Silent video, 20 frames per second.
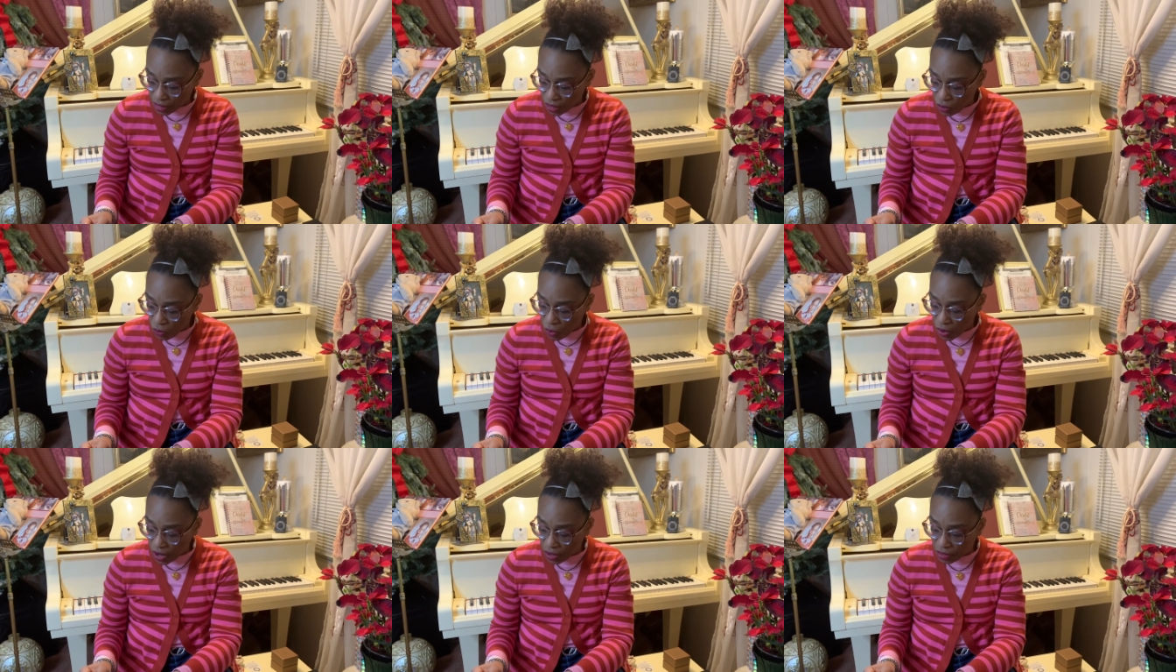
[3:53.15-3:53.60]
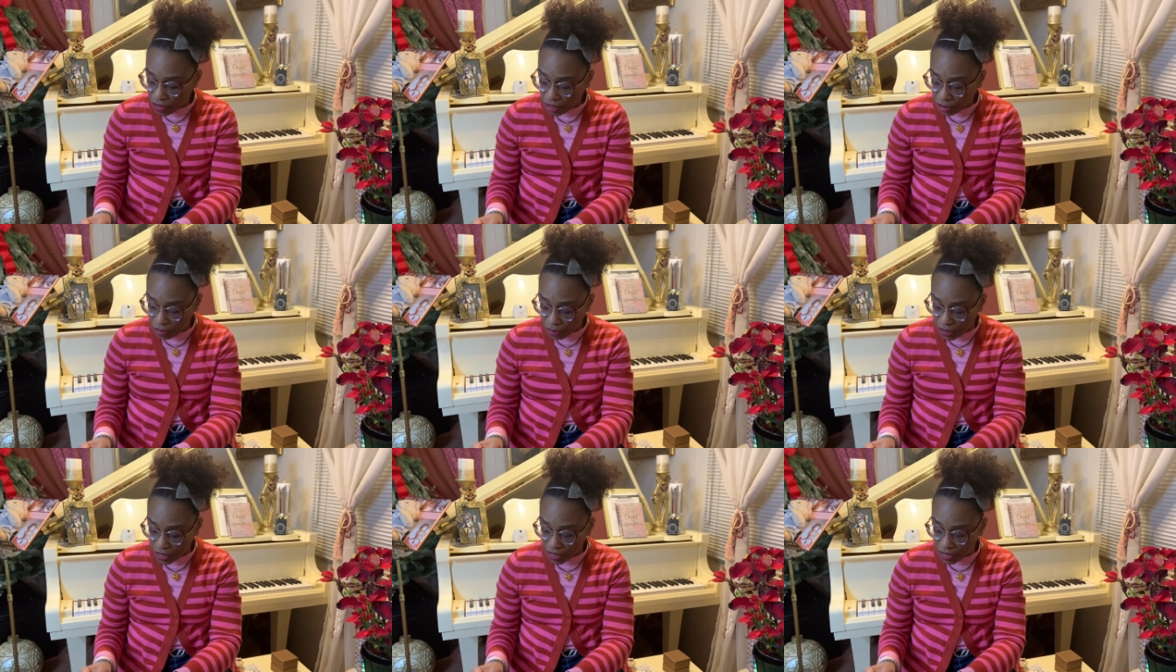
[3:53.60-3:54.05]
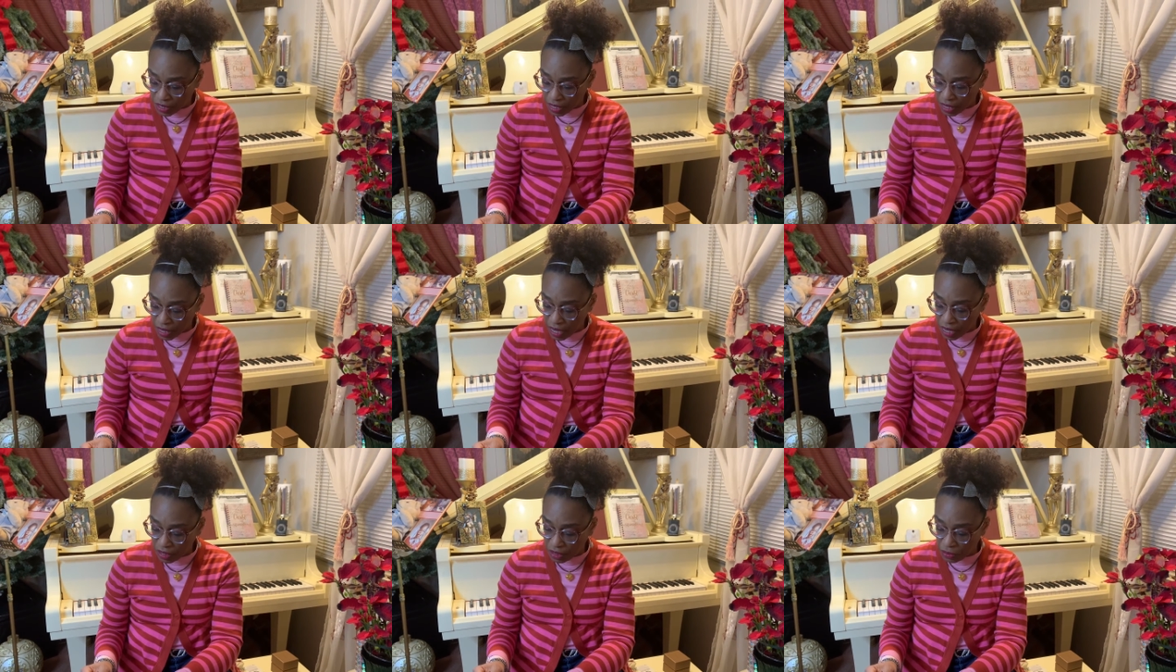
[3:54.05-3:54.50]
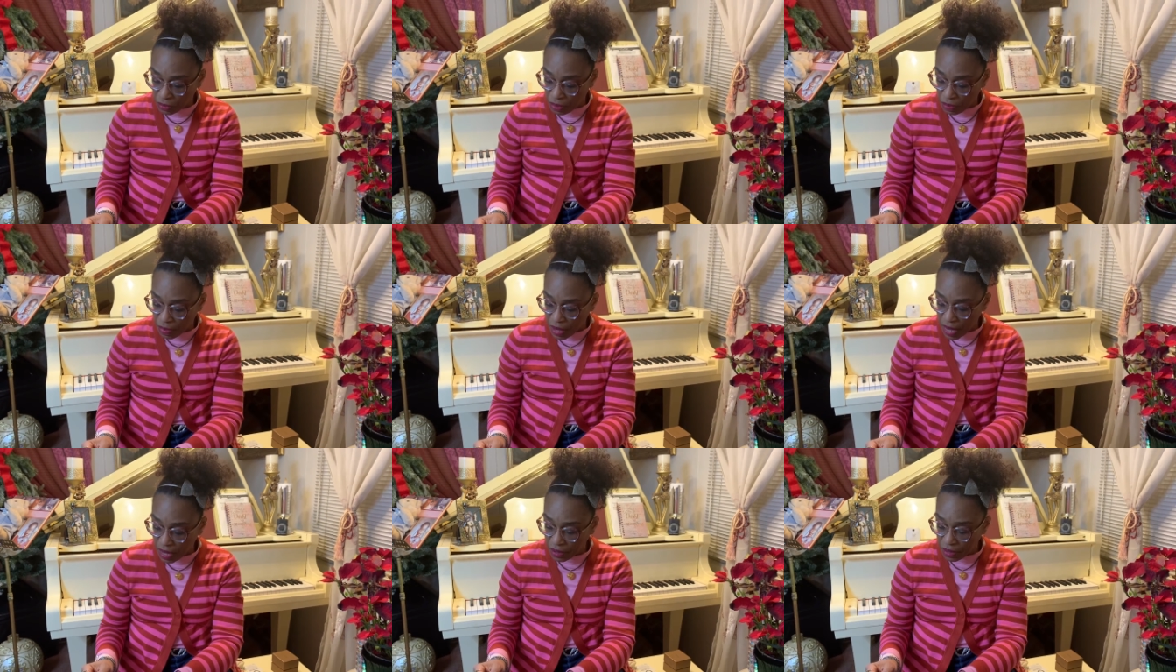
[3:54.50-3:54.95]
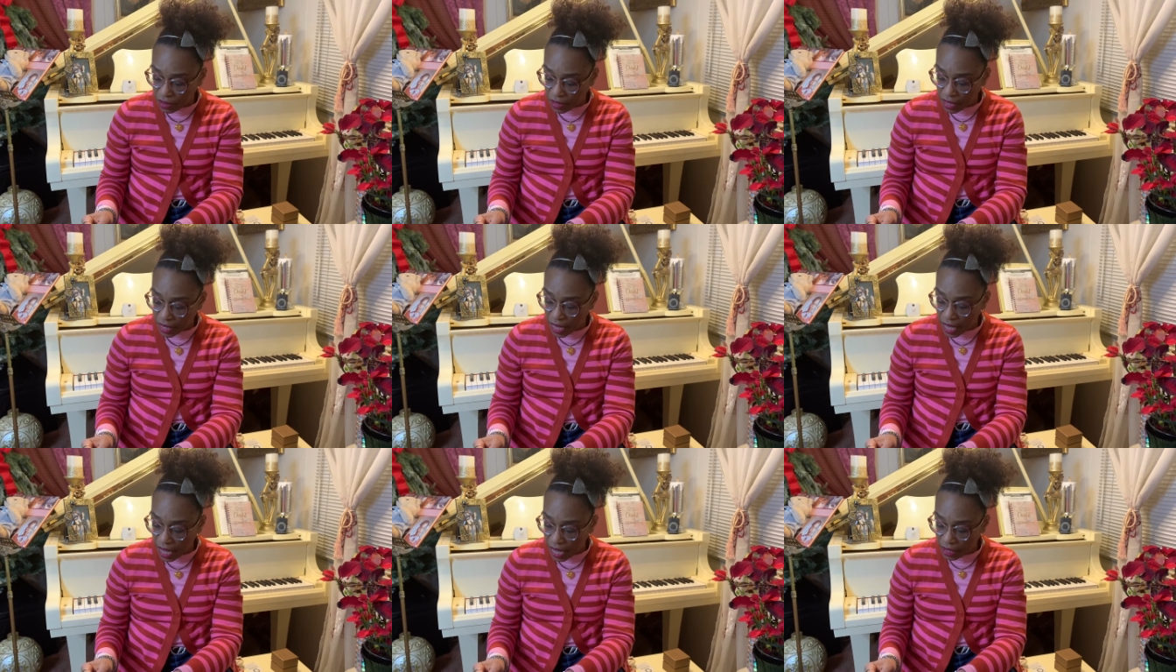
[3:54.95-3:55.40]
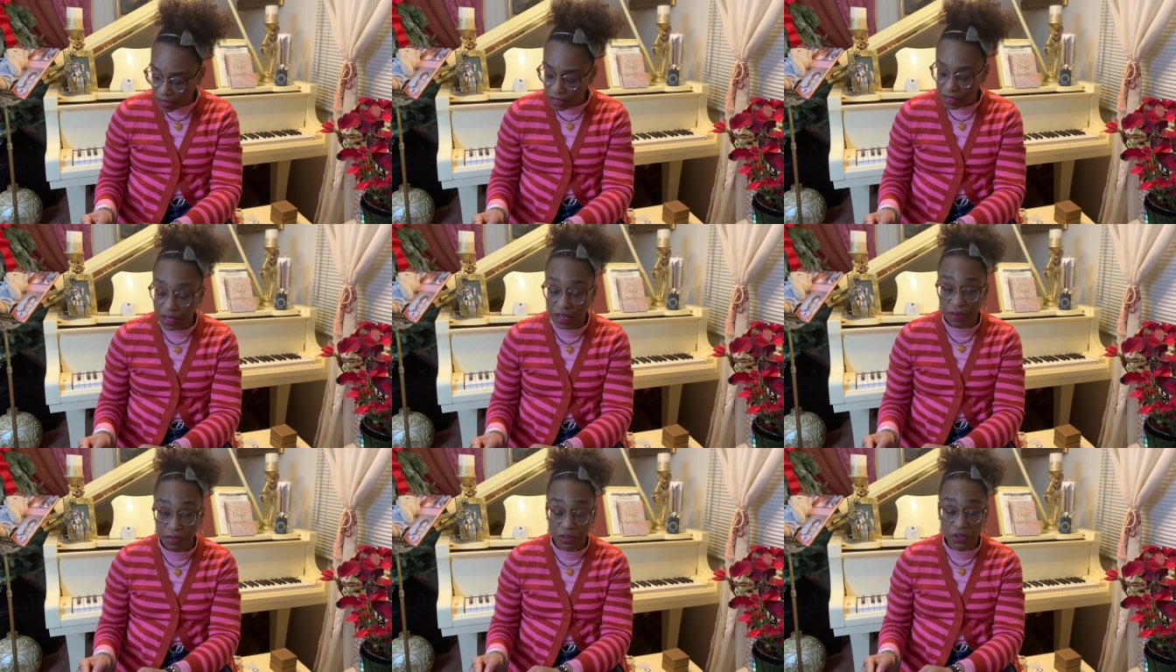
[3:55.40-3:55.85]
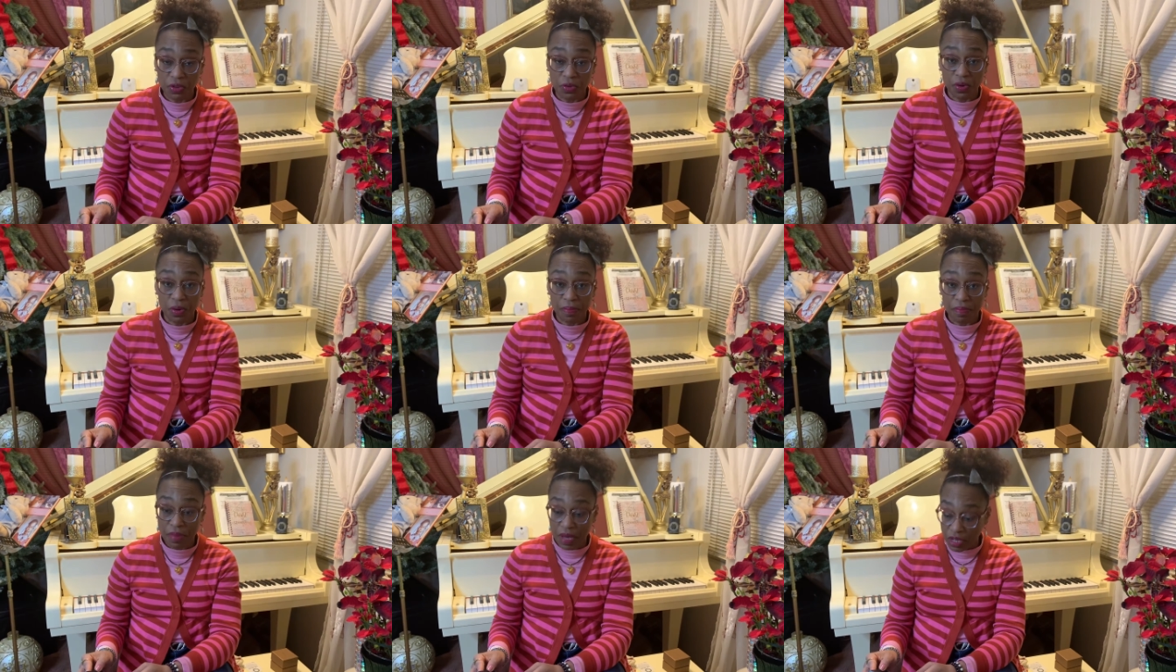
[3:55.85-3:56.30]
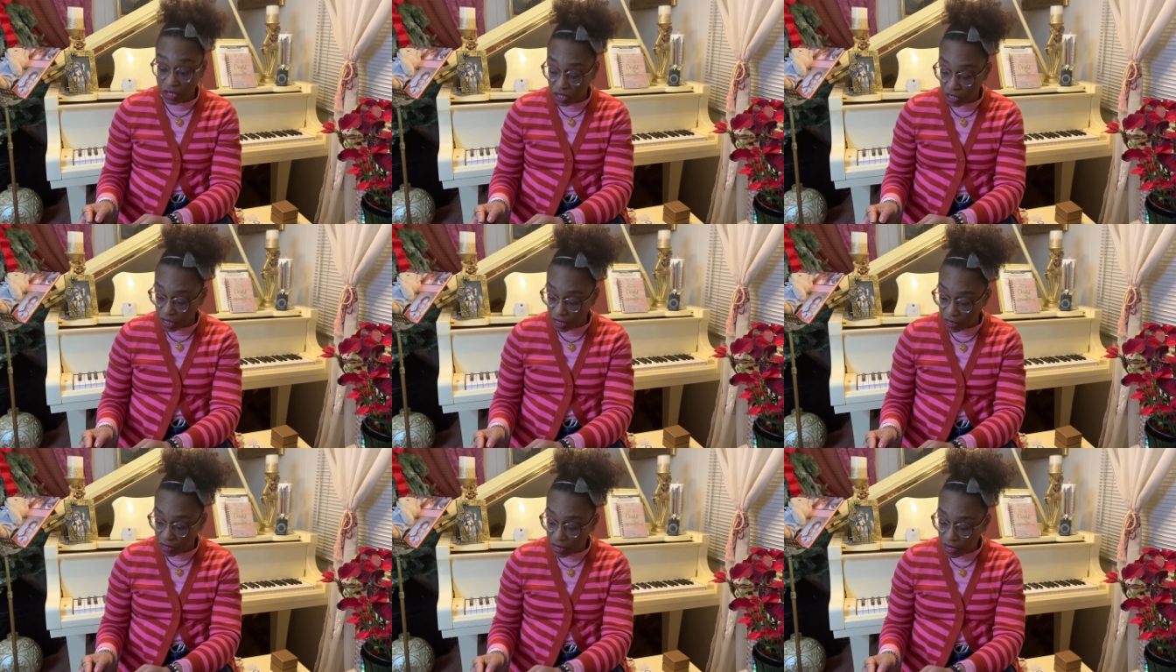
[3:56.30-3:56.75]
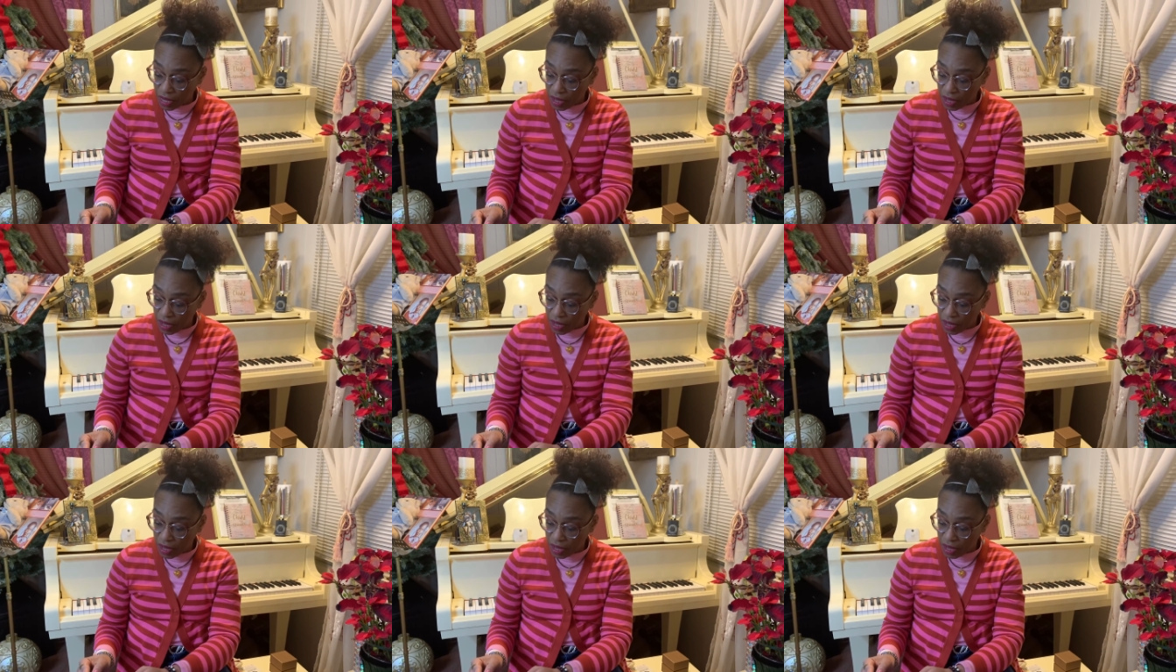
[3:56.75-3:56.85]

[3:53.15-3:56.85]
Wear this bracelet as a reminder that God has given you a mission